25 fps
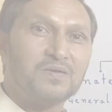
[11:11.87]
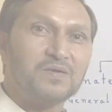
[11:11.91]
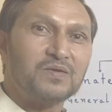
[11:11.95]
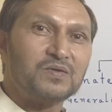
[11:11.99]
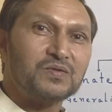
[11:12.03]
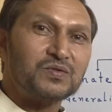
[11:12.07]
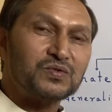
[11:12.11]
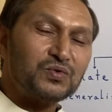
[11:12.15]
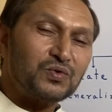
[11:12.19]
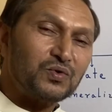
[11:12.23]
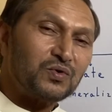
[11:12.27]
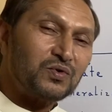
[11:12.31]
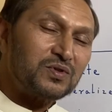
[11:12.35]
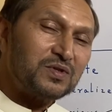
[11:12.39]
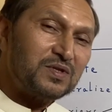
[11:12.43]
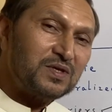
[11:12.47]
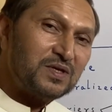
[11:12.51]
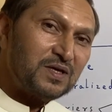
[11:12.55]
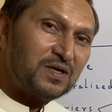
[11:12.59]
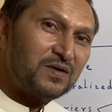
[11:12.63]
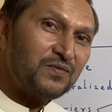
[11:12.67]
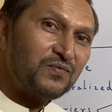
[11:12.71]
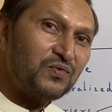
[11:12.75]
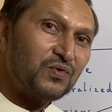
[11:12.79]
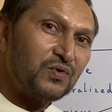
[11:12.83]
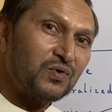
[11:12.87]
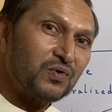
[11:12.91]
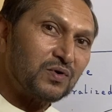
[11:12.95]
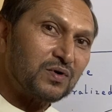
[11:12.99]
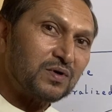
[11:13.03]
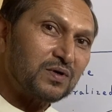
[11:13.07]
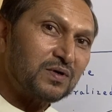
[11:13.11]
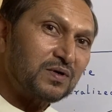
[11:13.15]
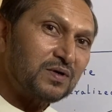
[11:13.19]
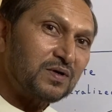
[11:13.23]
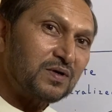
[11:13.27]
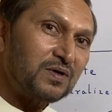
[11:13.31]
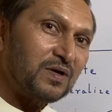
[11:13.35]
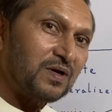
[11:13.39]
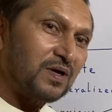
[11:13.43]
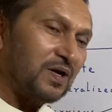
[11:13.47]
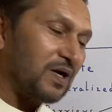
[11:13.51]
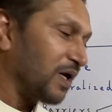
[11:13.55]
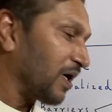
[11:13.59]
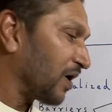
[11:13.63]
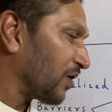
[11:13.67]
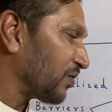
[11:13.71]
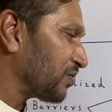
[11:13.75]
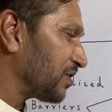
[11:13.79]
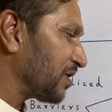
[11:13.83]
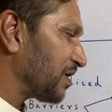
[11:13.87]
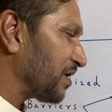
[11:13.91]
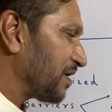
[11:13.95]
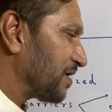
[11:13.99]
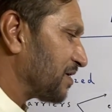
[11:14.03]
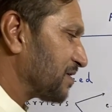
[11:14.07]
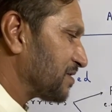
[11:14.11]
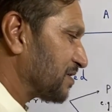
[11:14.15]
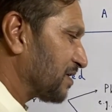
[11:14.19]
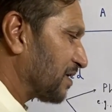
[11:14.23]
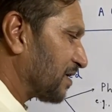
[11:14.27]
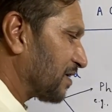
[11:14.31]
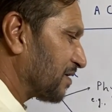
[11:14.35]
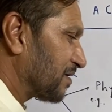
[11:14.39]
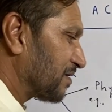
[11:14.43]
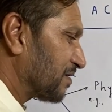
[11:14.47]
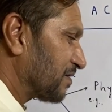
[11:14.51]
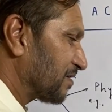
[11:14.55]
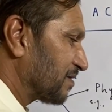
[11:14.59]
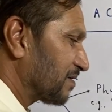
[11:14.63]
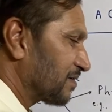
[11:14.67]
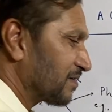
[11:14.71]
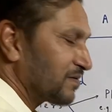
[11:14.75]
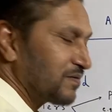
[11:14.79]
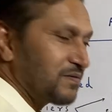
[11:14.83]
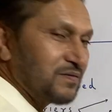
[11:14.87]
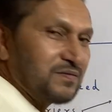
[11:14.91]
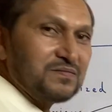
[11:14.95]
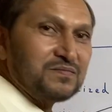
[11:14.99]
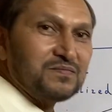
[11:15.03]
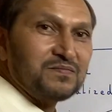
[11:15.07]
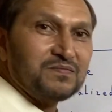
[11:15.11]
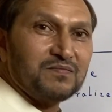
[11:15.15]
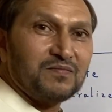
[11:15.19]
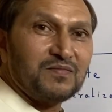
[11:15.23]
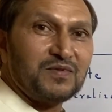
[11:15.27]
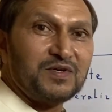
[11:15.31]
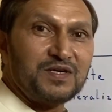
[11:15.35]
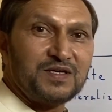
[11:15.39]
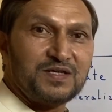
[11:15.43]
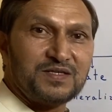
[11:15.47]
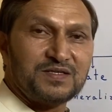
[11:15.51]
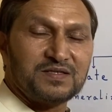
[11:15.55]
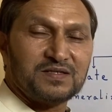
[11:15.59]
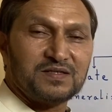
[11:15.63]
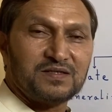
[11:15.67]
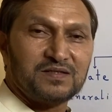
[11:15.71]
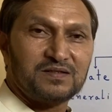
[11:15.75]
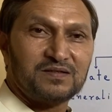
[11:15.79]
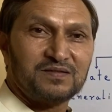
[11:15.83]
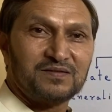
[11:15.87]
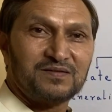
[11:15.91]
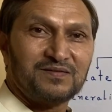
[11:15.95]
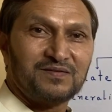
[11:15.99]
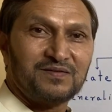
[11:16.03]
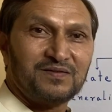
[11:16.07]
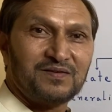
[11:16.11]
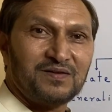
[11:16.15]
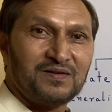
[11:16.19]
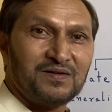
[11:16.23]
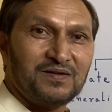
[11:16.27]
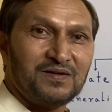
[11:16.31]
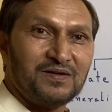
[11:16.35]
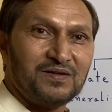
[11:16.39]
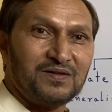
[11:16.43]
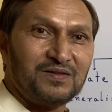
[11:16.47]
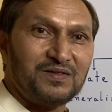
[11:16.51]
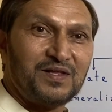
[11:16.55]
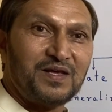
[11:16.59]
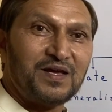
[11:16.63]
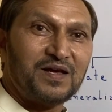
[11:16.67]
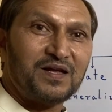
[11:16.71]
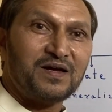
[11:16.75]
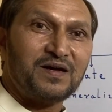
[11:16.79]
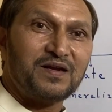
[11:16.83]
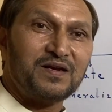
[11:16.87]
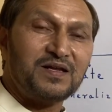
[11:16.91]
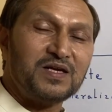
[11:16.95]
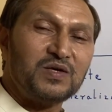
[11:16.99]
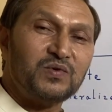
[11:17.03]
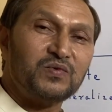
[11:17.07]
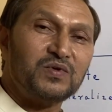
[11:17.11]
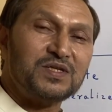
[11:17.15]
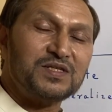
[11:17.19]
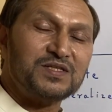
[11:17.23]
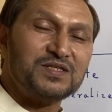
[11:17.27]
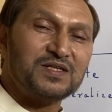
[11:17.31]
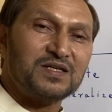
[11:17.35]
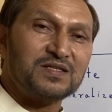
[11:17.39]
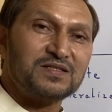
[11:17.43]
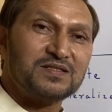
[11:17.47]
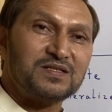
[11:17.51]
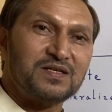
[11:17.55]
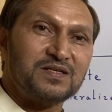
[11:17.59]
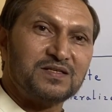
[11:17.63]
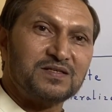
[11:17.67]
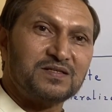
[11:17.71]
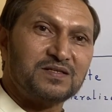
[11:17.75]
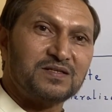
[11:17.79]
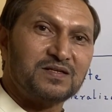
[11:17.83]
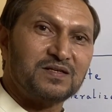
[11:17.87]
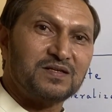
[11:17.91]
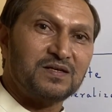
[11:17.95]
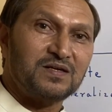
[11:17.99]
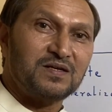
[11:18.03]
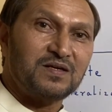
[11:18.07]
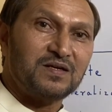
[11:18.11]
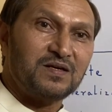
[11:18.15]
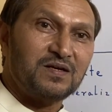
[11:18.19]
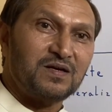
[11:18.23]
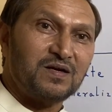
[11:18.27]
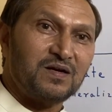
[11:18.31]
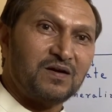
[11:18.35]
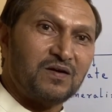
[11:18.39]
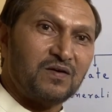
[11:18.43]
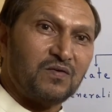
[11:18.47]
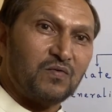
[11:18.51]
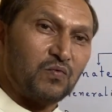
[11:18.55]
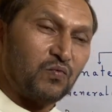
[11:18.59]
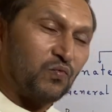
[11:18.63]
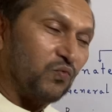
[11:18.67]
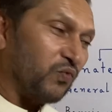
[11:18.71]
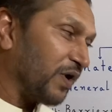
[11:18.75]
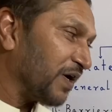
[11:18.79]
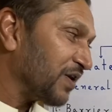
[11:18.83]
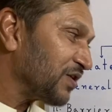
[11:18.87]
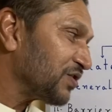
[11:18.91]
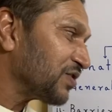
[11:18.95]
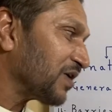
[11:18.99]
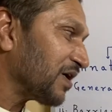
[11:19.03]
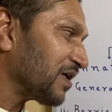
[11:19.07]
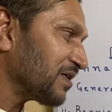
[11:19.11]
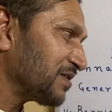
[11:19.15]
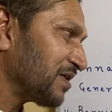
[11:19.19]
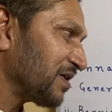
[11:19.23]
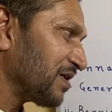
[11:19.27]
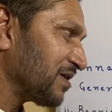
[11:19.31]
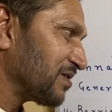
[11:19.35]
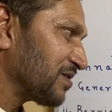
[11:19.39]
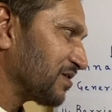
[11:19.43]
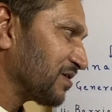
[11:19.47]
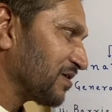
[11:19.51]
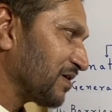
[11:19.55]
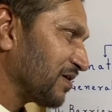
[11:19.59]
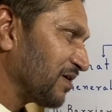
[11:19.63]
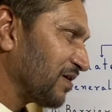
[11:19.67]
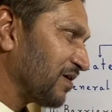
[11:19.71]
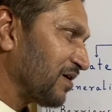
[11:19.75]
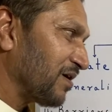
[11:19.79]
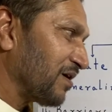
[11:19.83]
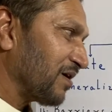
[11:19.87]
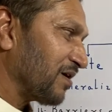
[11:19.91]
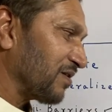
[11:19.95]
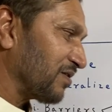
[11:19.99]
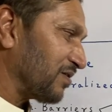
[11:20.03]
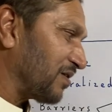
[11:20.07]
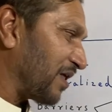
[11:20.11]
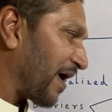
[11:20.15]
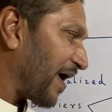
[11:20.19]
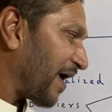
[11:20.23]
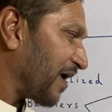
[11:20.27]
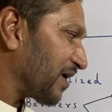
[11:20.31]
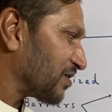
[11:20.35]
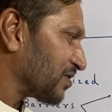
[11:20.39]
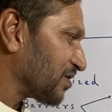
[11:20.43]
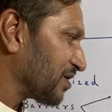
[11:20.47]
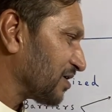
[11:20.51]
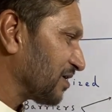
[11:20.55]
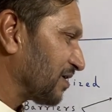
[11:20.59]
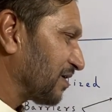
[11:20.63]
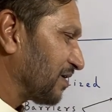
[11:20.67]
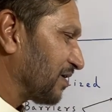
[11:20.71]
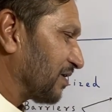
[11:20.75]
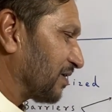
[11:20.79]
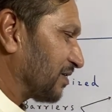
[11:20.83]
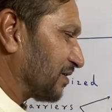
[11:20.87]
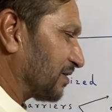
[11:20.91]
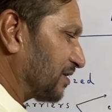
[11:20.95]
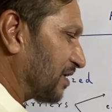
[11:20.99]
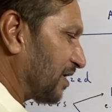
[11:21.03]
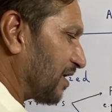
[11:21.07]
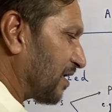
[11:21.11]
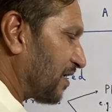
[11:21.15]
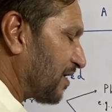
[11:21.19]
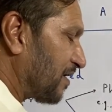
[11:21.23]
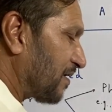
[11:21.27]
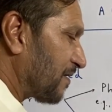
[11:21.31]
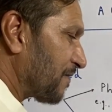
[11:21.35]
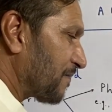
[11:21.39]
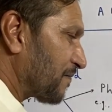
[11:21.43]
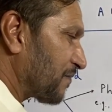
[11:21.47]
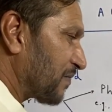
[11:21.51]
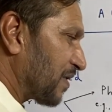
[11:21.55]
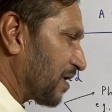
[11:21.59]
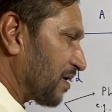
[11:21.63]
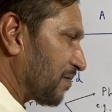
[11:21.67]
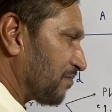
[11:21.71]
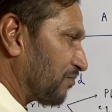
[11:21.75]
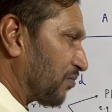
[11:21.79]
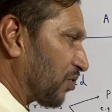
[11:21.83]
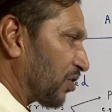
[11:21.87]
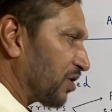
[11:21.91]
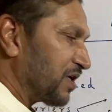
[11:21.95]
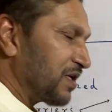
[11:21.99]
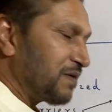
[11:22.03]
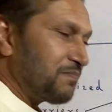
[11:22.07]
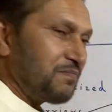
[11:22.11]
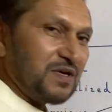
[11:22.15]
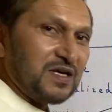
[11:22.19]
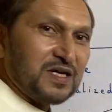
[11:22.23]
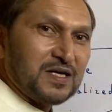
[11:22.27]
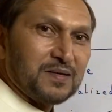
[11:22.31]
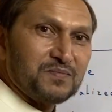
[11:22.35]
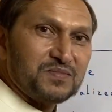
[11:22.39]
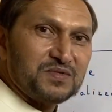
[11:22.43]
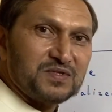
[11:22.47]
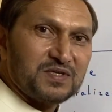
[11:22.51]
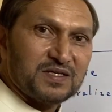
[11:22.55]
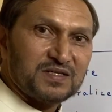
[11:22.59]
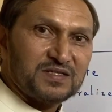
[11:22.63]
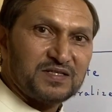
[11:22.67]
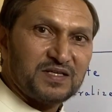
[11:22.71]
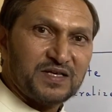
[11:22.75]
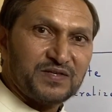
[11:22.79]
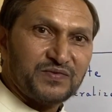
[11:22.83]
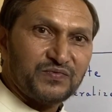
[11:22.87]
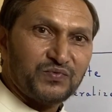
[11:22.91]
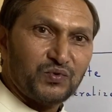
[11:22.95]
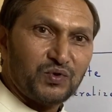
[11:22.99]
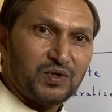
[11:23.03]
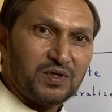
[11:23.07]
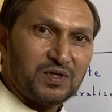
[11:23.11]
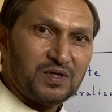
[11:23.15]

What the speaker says: So therefore, now there is a risk. There are equal chances. One chance is that the body becomes successful,